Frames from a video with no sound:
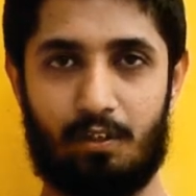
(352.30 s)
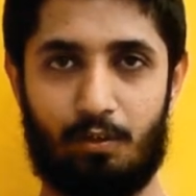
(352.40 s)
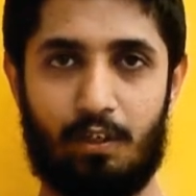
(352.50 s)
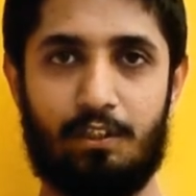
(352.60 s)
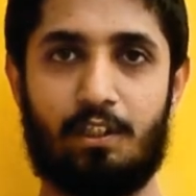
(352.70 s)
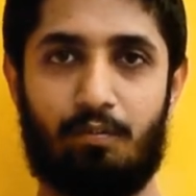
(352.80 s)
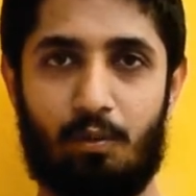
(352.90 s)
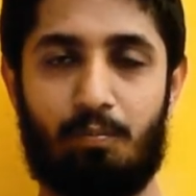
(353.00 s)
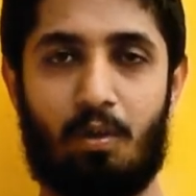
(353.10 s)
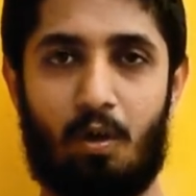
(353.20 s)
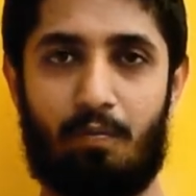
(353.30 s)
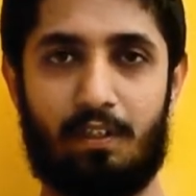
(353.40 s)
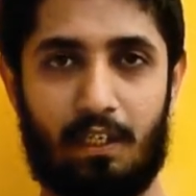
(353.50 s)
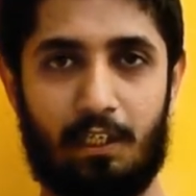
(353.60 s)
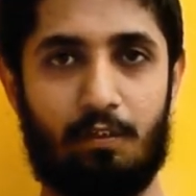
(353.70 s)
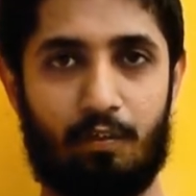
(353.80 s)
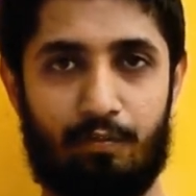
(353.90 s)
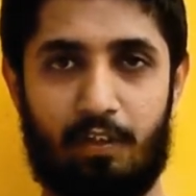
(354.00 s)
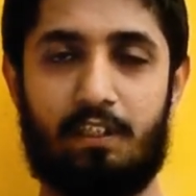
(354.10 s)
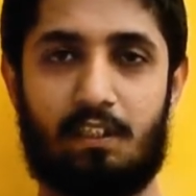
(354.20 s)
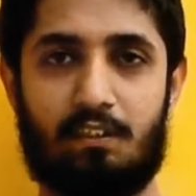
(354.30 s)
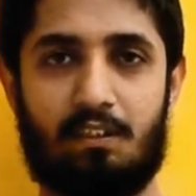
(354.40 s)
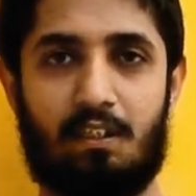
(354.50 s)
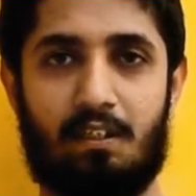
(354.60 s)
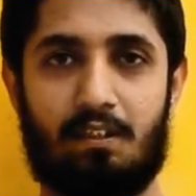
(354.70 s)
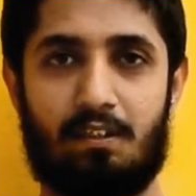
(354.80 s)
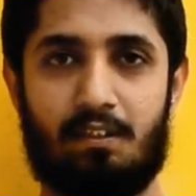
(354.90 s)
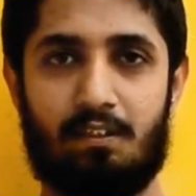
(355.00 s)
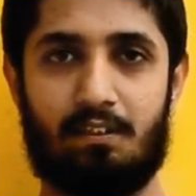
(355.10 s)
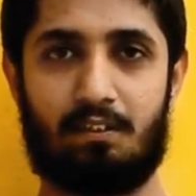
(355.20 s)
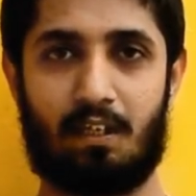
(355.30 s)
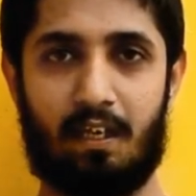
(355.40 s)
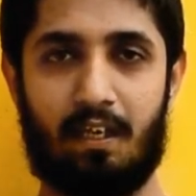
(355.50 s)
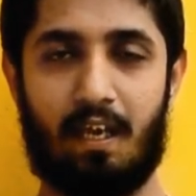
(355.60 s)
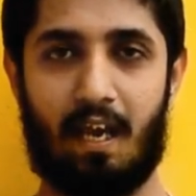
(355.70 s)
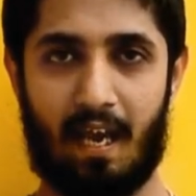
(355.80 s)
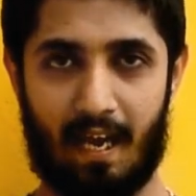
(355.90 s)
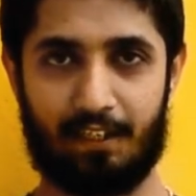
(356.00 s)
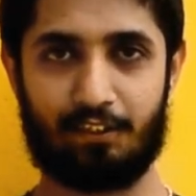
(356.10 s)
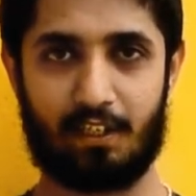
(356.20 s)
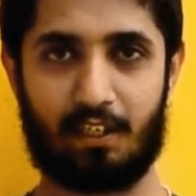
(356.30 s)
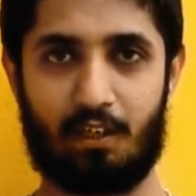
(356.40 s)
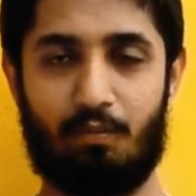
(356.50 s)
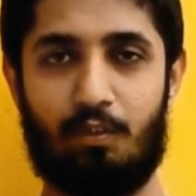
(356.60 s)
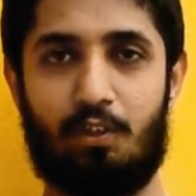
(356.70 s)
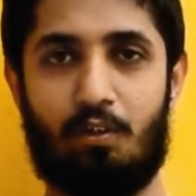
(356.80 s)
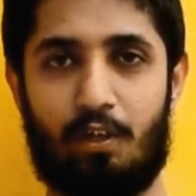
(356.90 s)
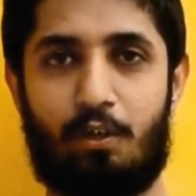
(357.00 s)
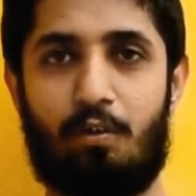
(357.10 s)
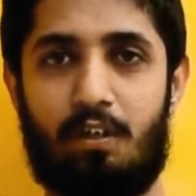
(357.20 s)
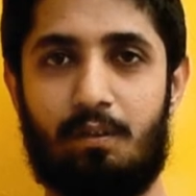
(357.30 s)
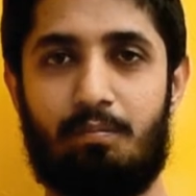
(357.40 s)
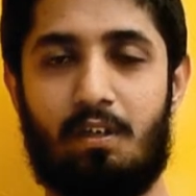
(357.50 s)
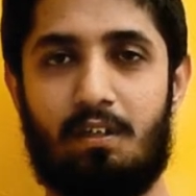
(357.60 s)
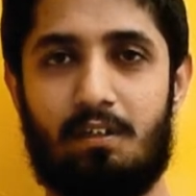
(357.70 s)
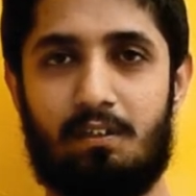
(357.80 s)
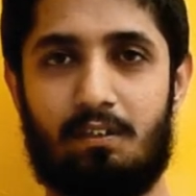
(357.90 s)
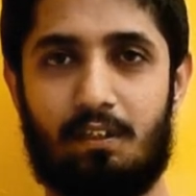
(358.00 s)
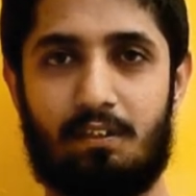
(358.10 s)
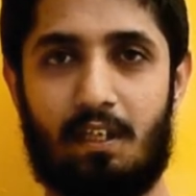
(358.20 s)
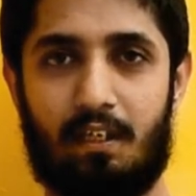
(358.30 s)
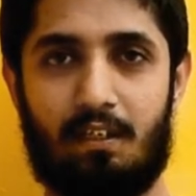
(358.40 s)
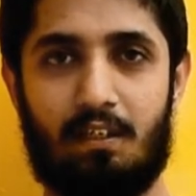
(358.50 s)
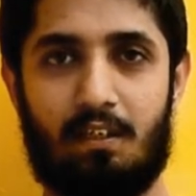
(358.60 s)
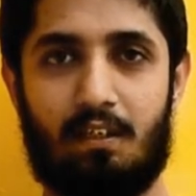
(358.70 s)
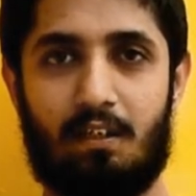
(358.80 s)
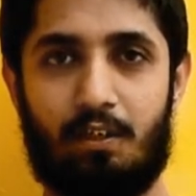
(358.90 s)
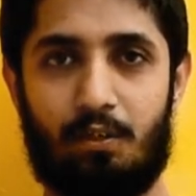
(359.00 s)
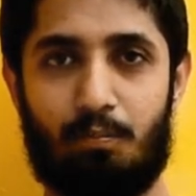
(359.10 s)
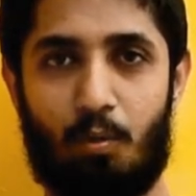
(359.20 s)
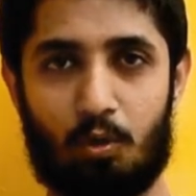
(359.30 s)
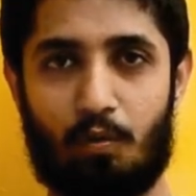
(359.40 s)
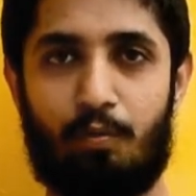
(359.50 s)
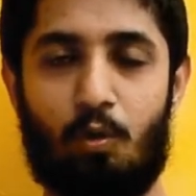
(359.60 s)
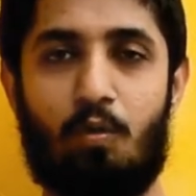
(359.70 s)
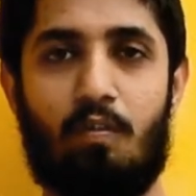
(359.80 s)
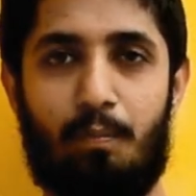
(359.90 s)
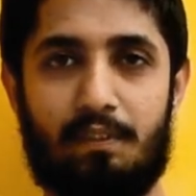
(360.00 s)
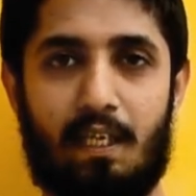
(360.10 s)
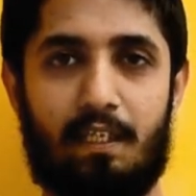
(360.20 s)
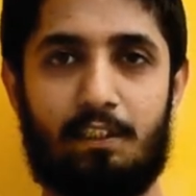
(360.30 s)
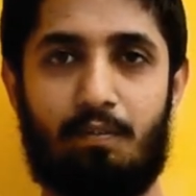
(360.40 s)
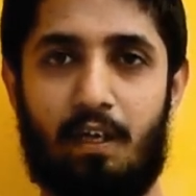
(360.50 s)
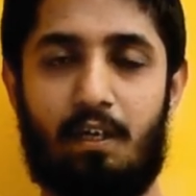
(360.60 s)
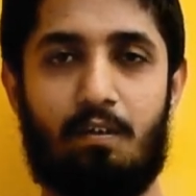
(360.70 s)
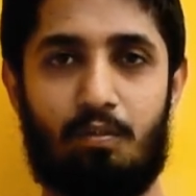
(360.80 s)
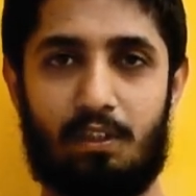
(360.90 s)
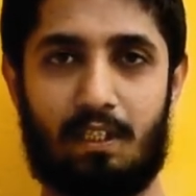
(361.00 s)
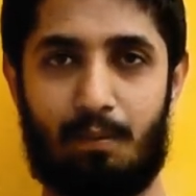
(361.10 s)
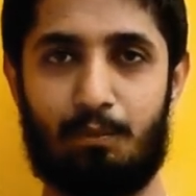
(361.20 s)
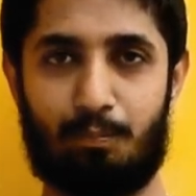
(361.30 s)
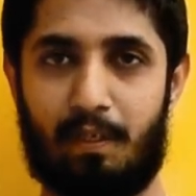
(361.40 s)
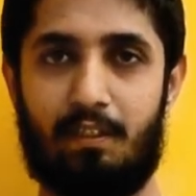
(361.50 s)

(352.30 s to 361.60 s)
After your interview or when the interview finishes, try handshaking with your recruiter such that both of you will be satisfied for the